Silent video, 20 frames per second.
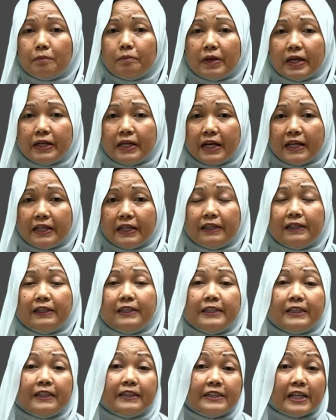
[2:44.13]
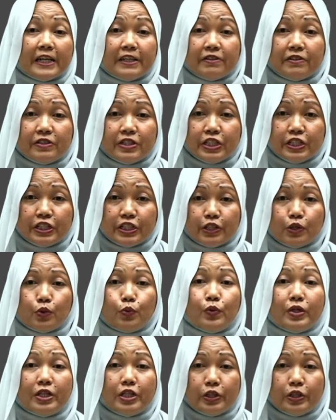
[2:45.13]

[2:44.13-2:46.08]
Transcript: by an earlier generation with